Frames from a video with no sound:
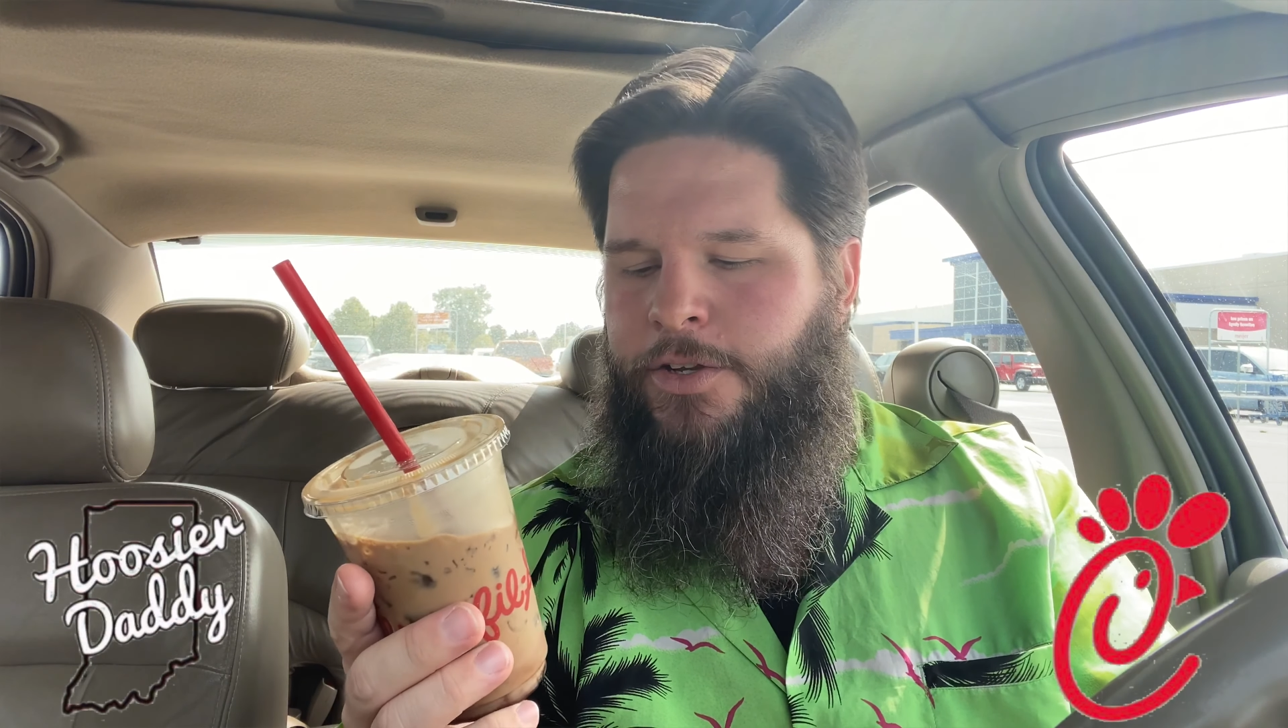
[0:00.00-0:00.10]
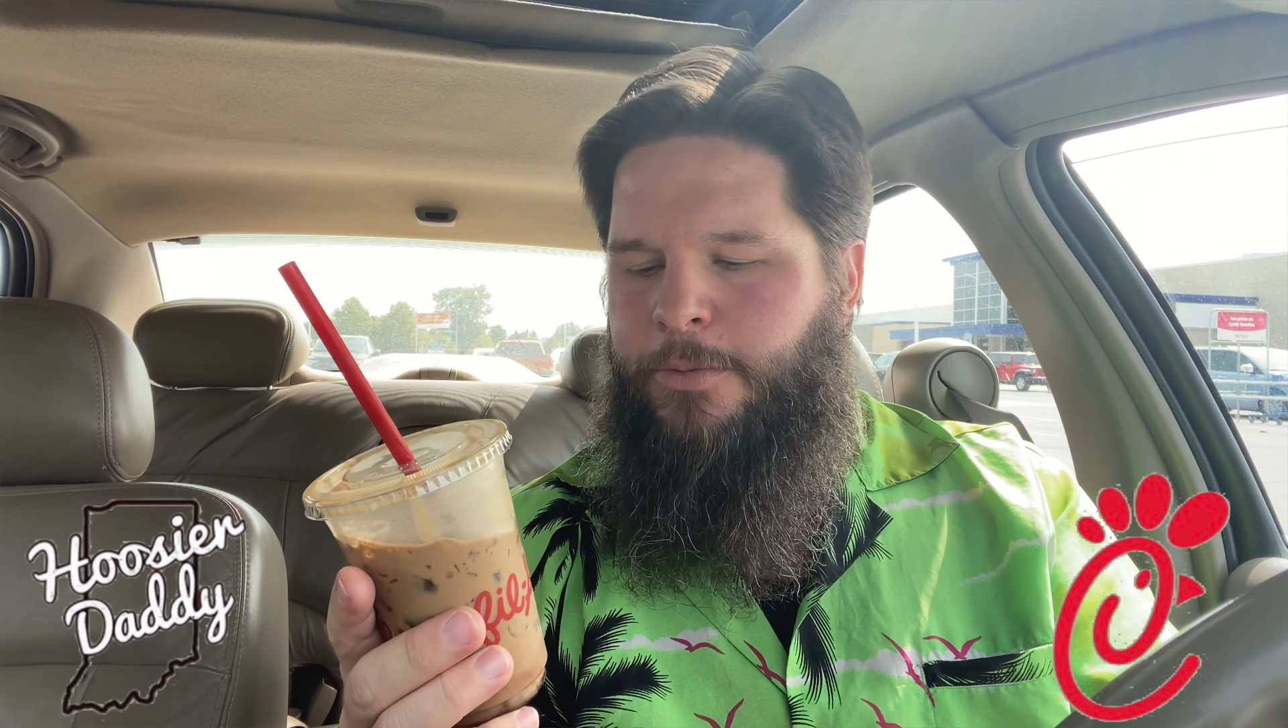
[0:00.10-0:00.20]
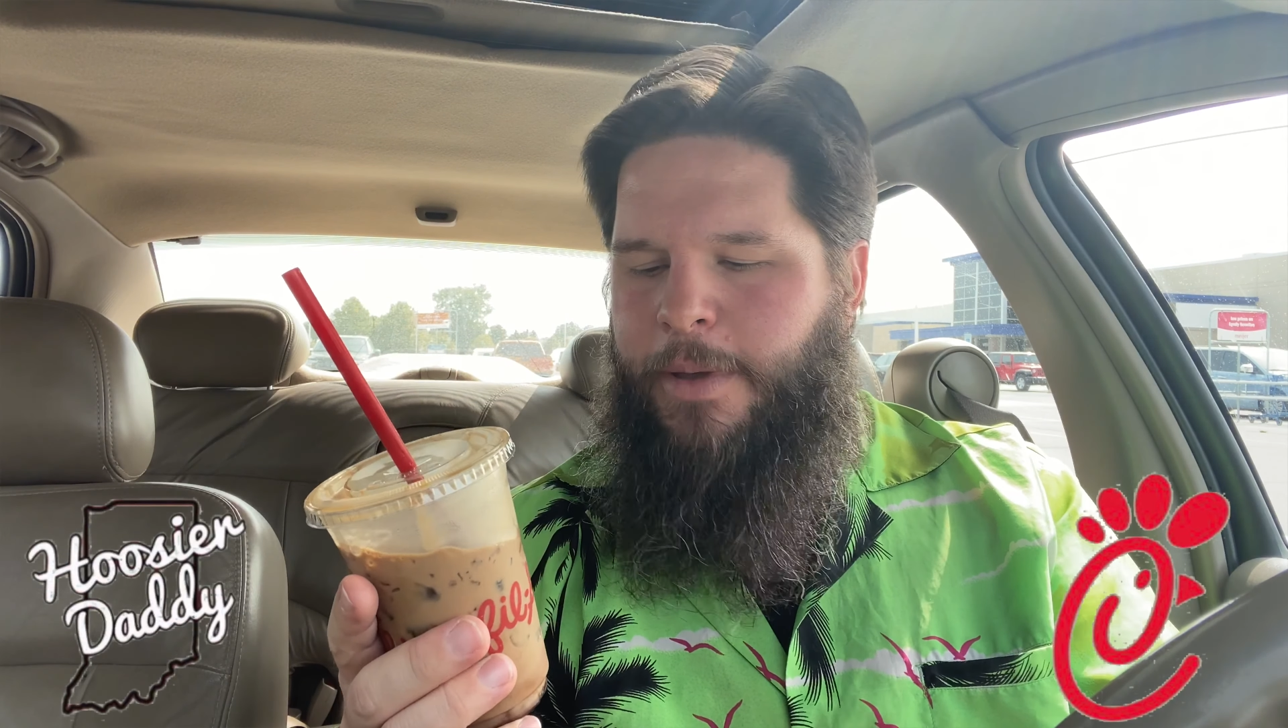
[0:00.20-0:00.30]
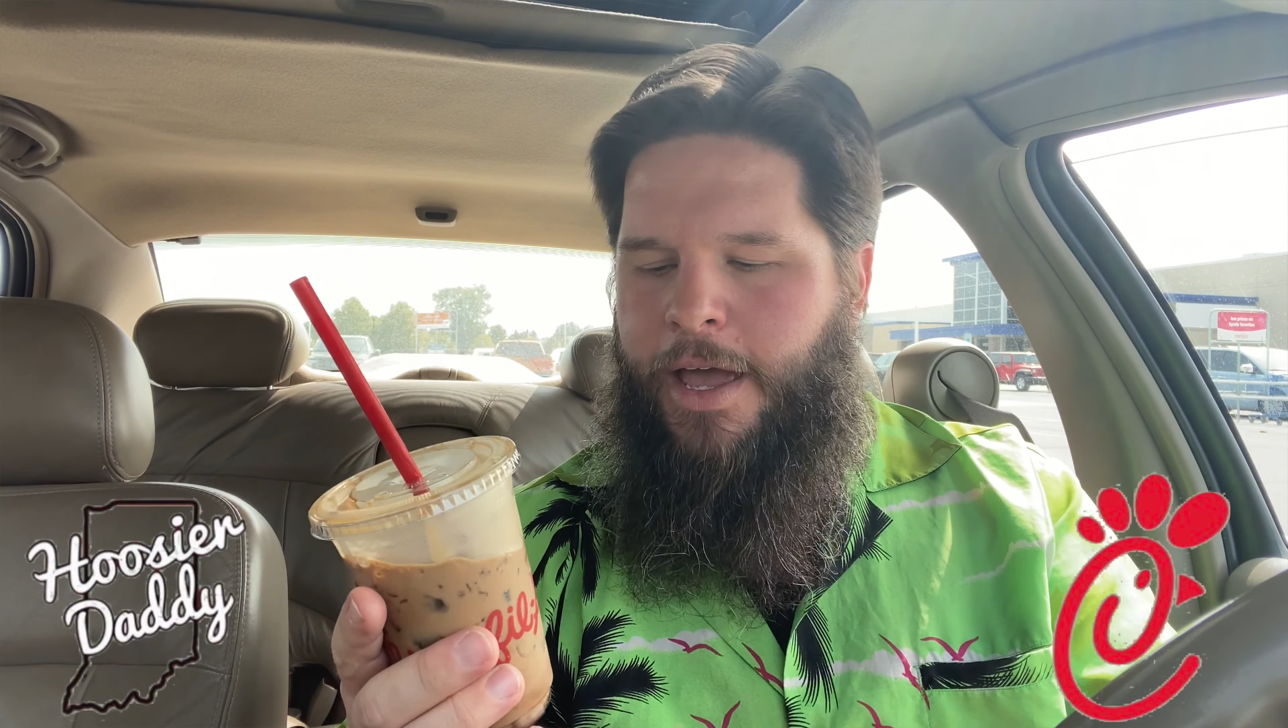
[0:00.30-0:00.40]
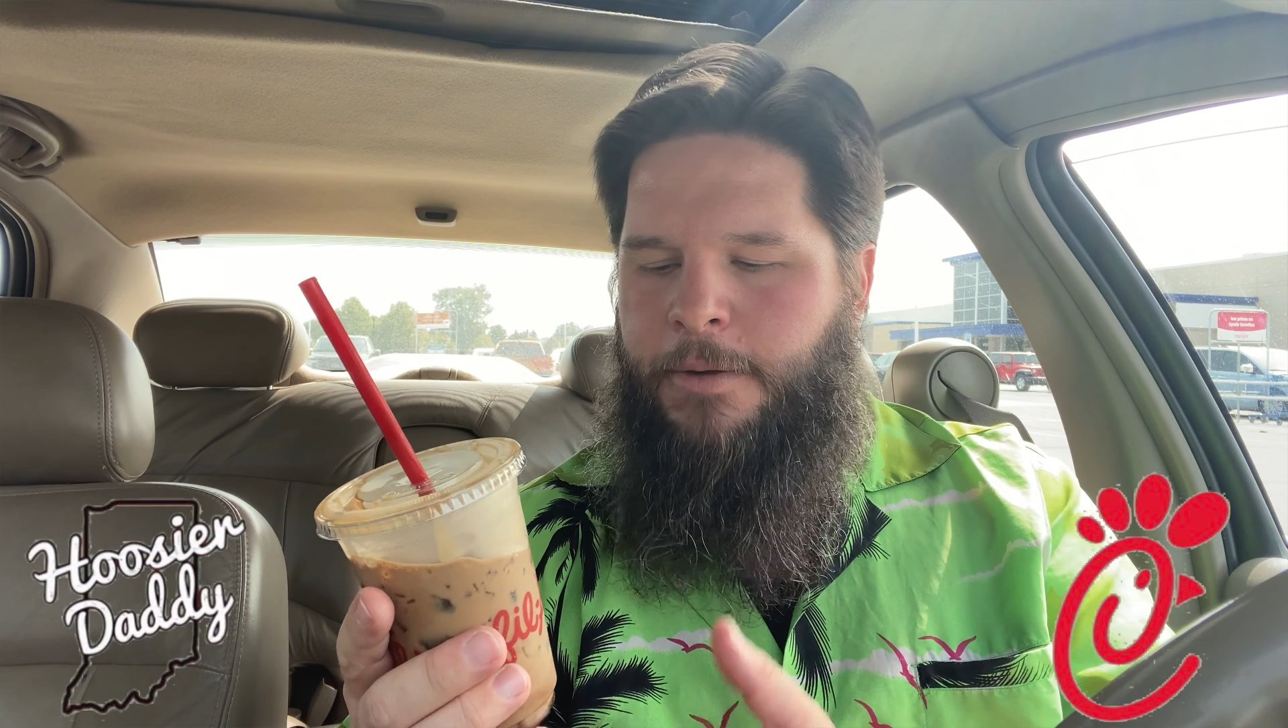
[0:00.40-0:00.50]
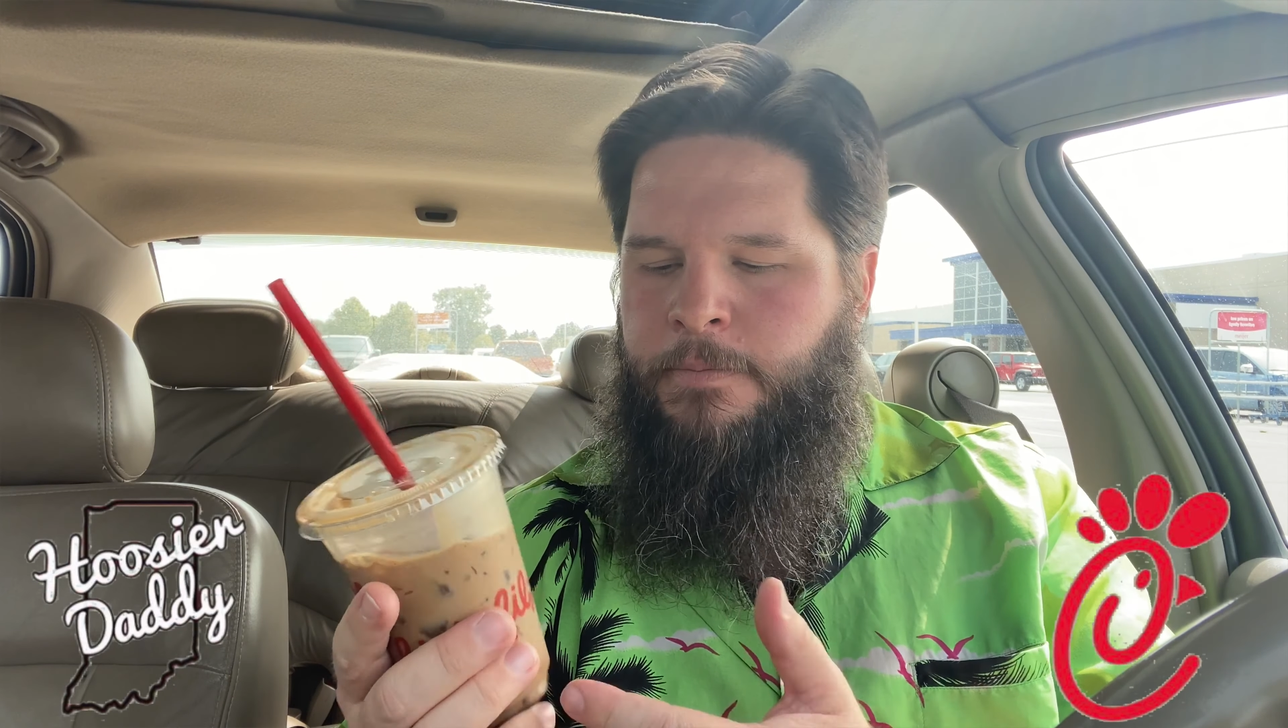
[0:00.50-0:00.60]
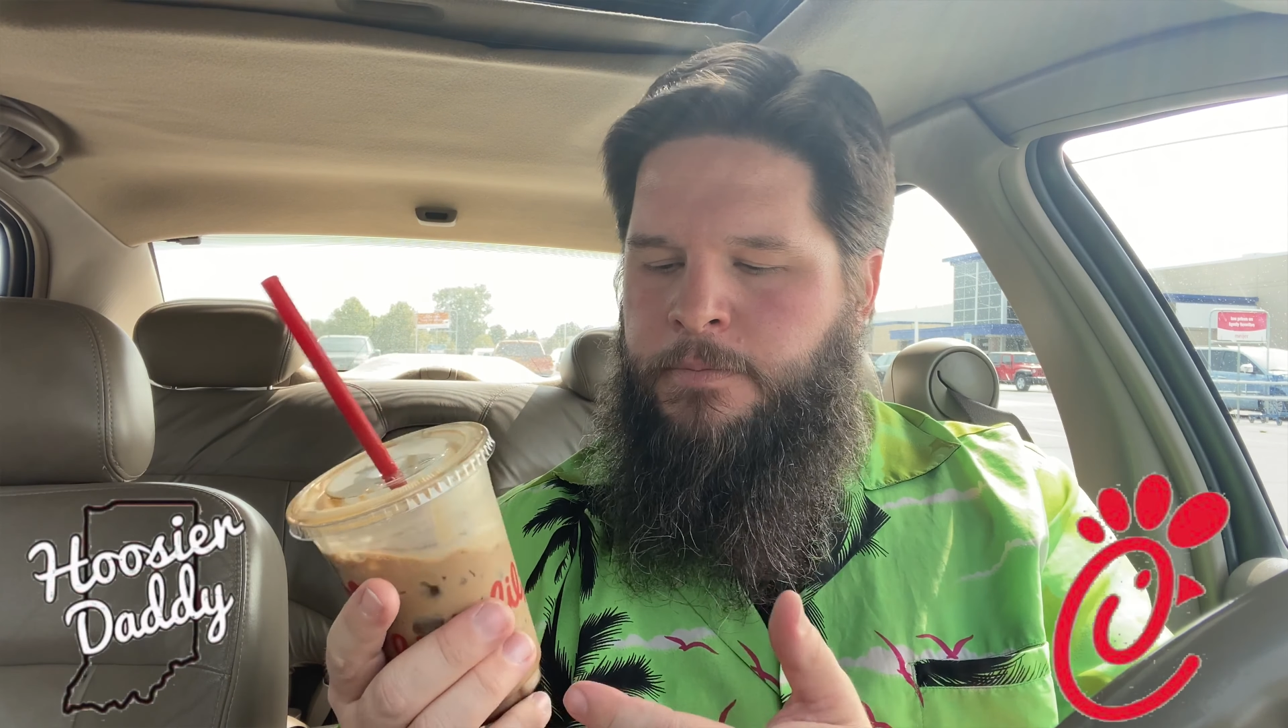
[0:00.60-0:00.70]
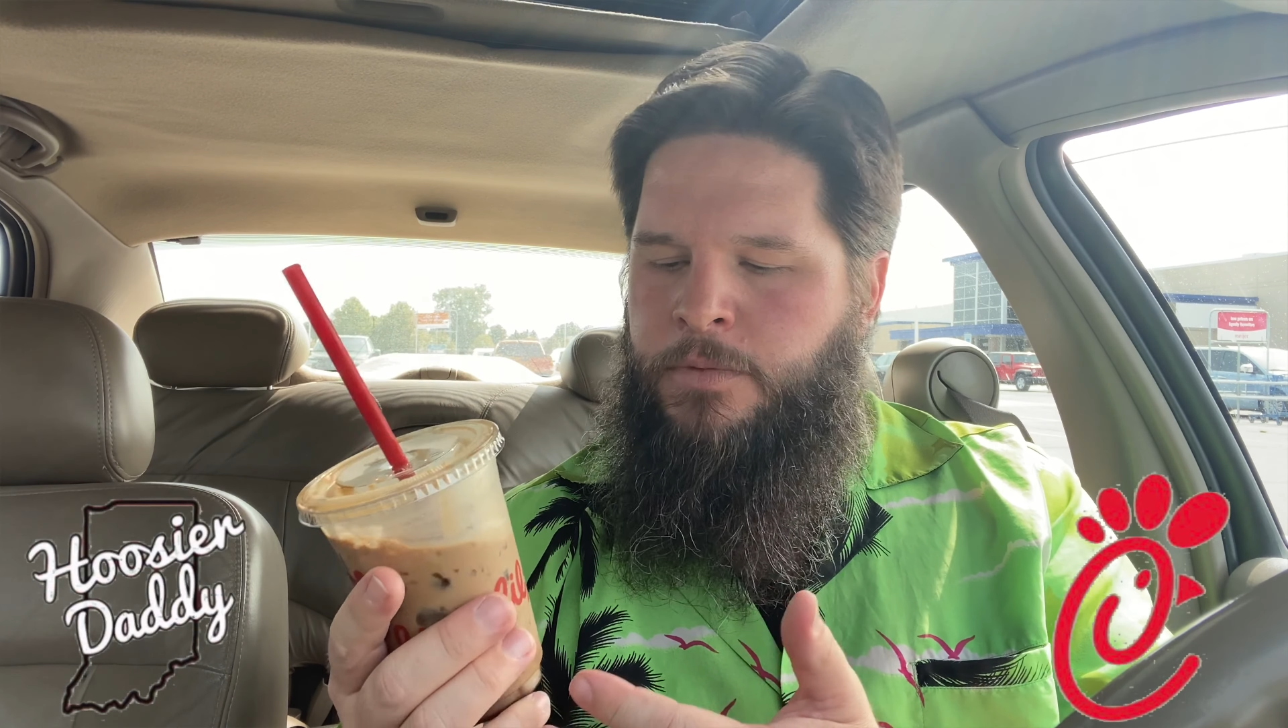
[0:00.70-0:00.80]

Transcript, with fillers: too bad.